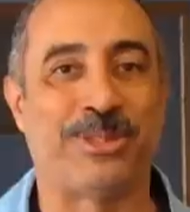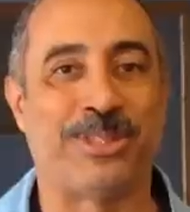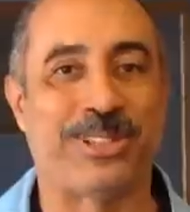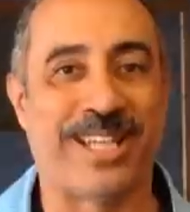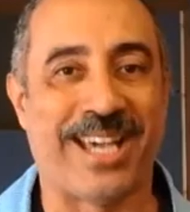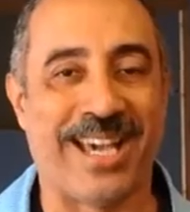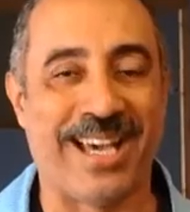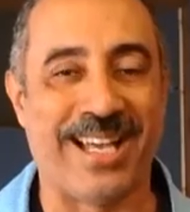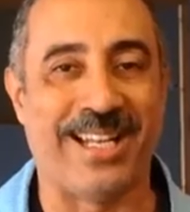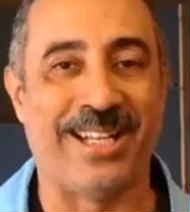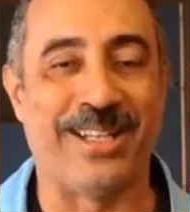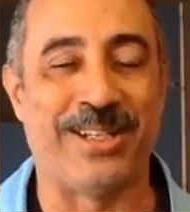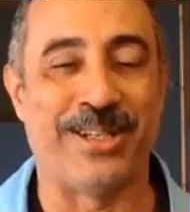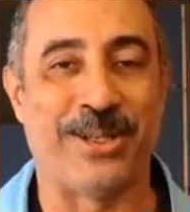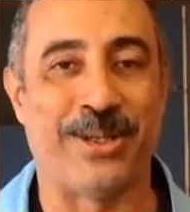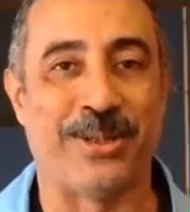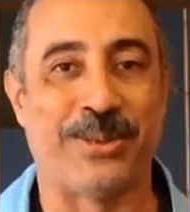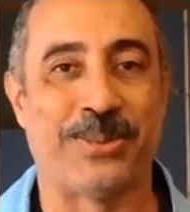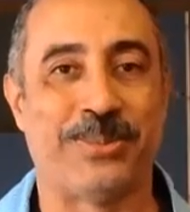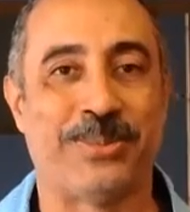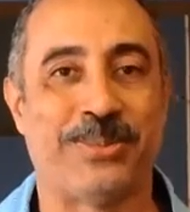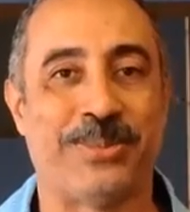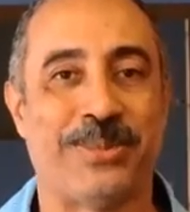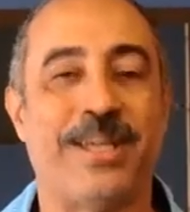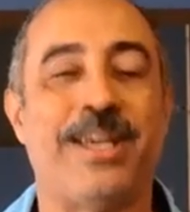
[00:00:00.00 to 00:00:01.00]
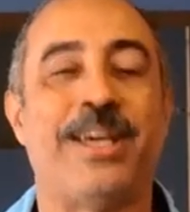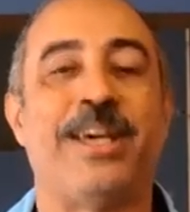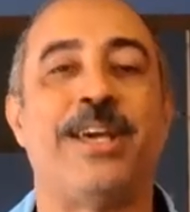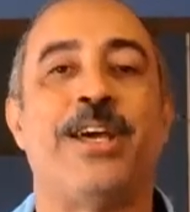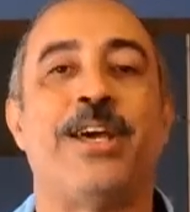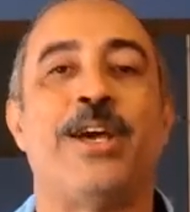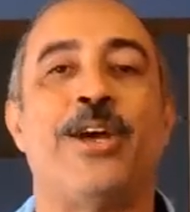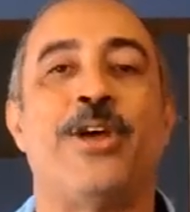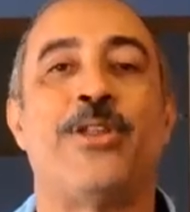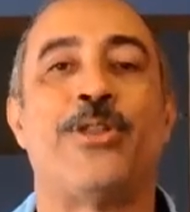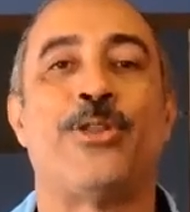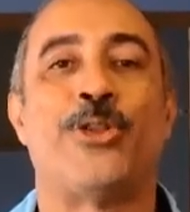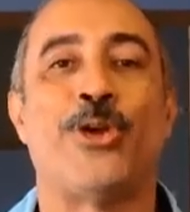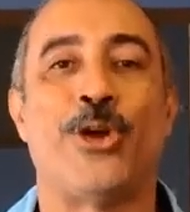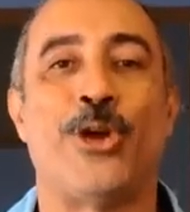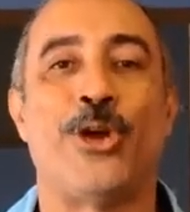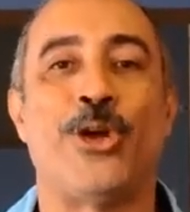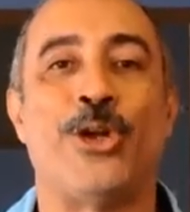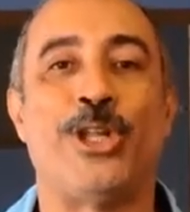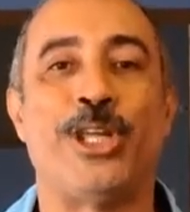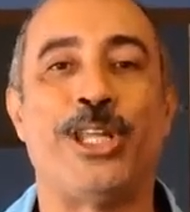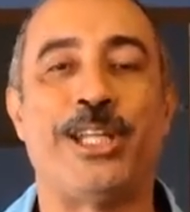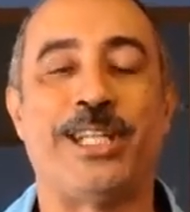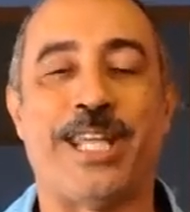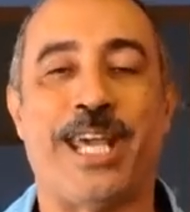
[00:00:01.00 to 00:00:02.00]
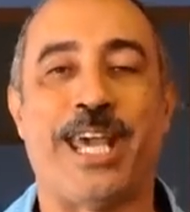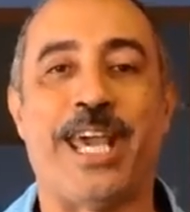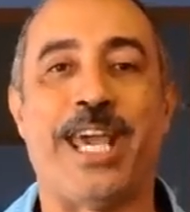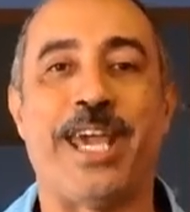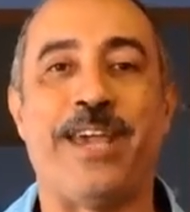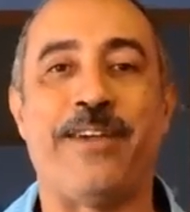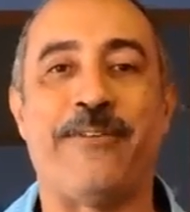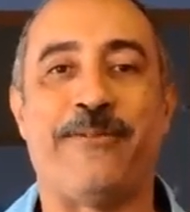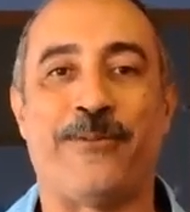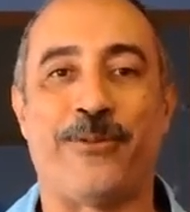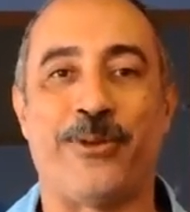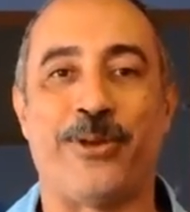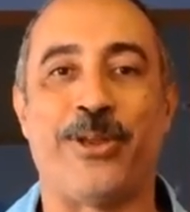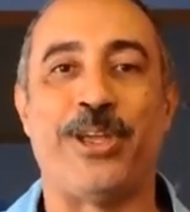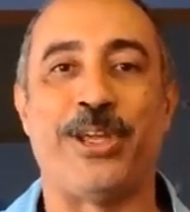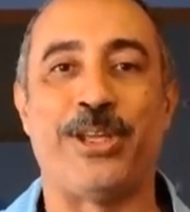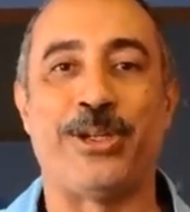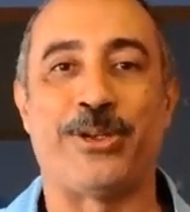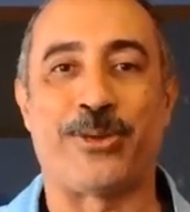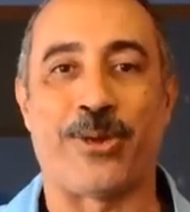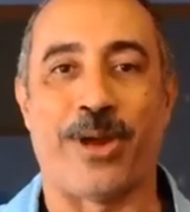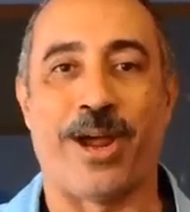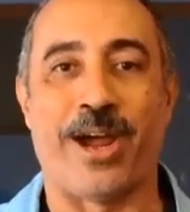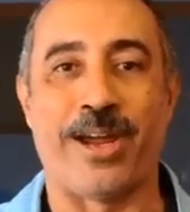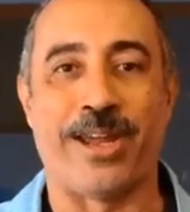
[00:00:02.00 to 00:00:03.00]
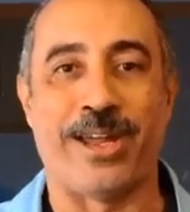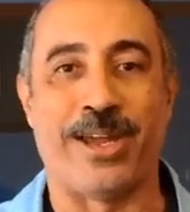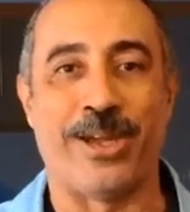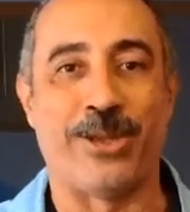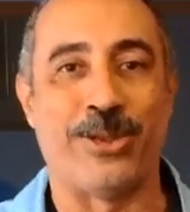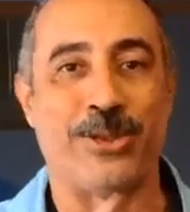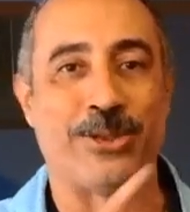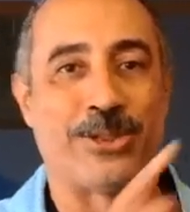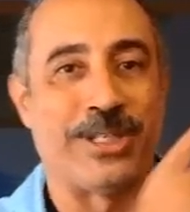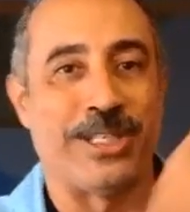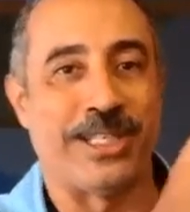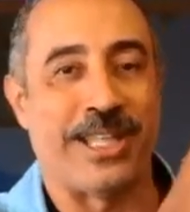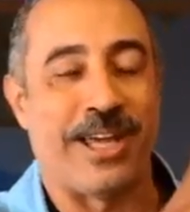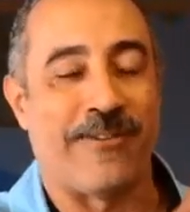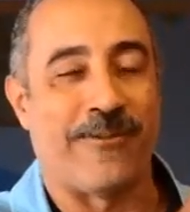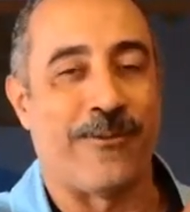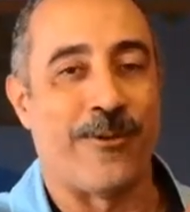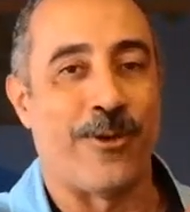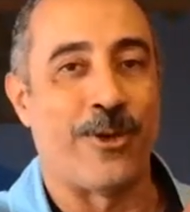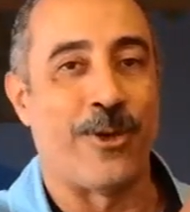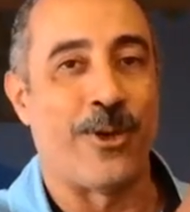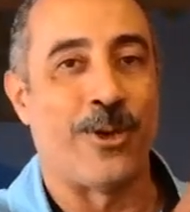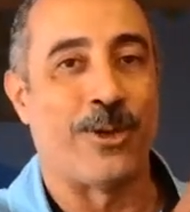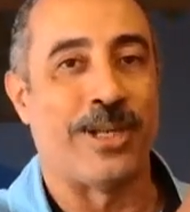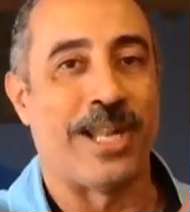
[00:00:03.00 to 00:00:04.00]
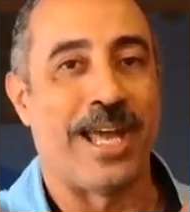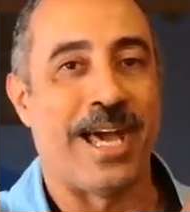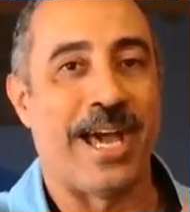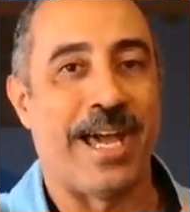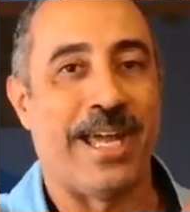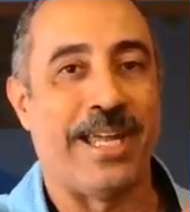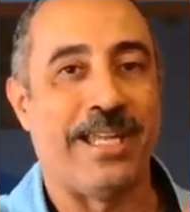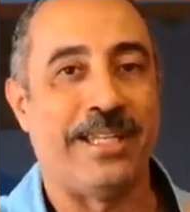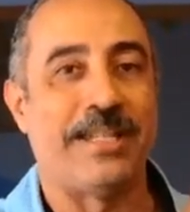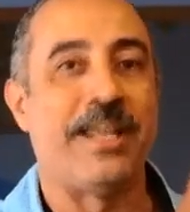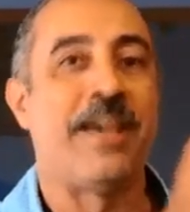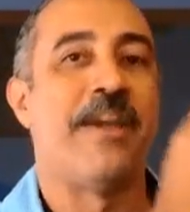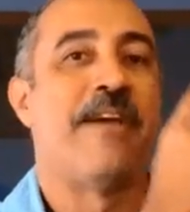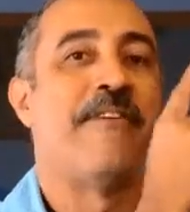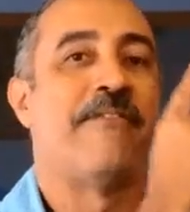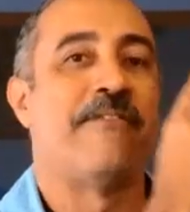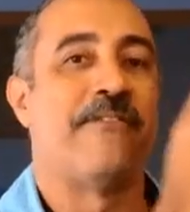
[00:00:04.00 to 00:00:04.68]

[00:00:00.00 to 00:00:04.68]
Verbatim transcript: I'm telling you, 30-day free trial. You see that form online?